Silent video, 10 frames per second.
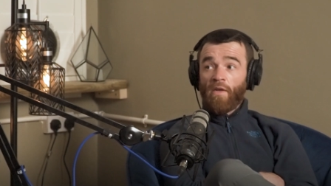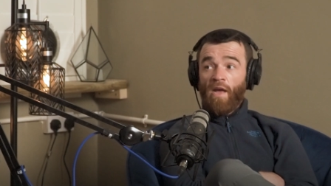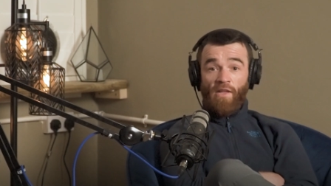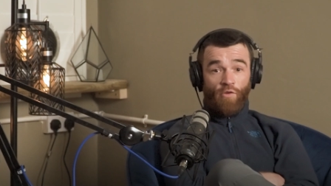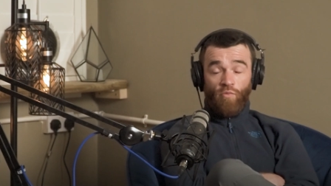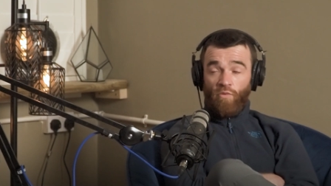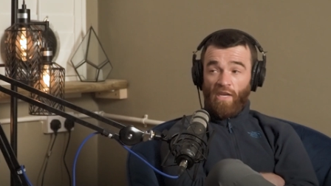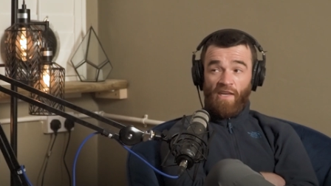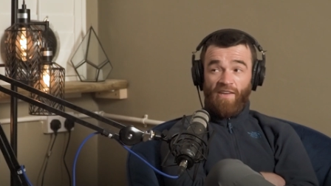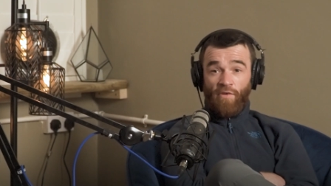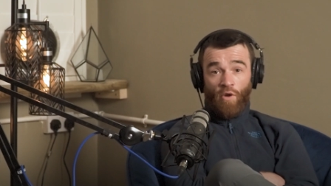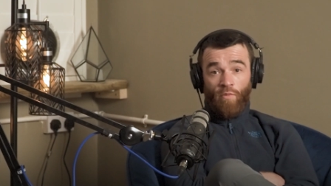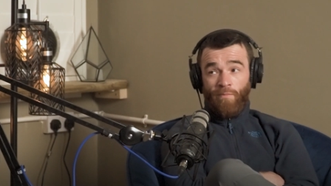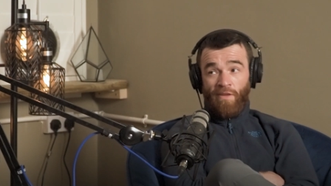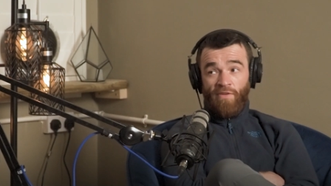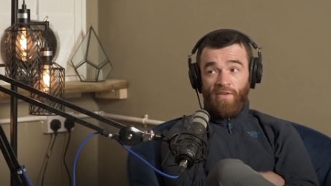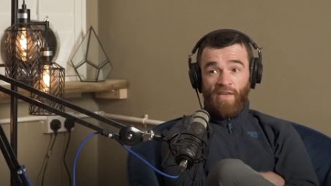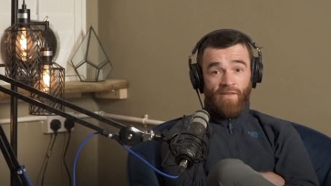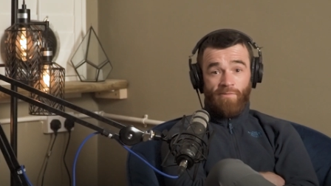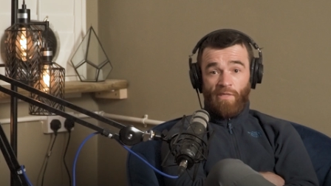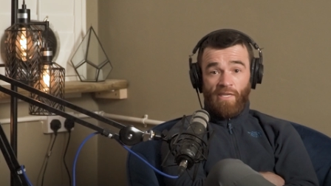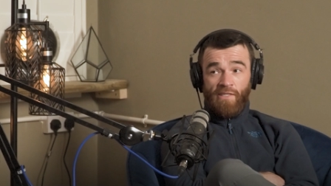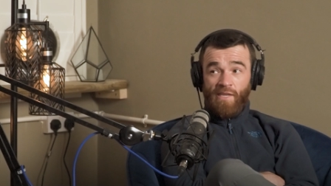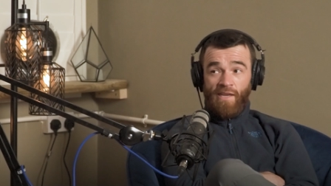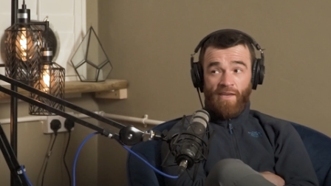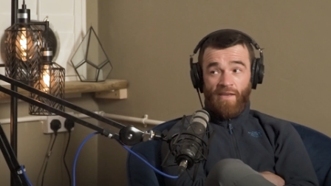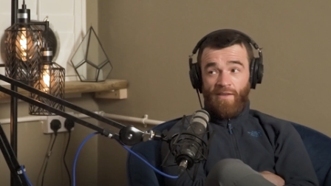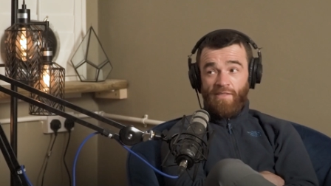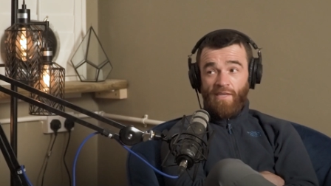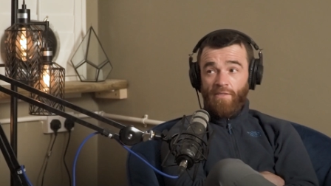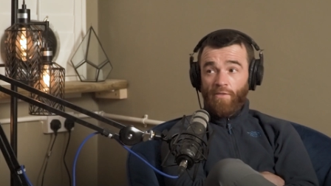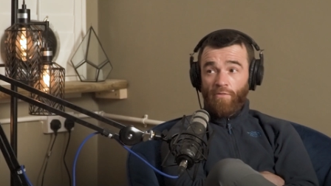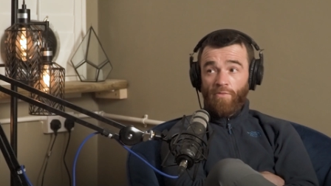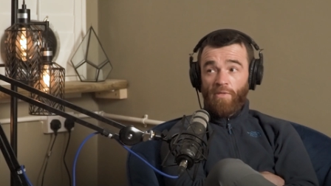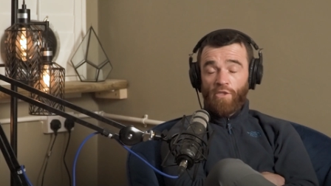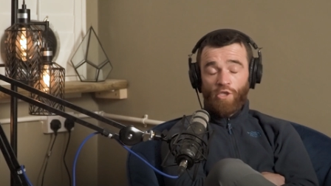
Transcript: 100%. I don't like, even though I'm living there, my kids aren't getting a dad, you know what I mean?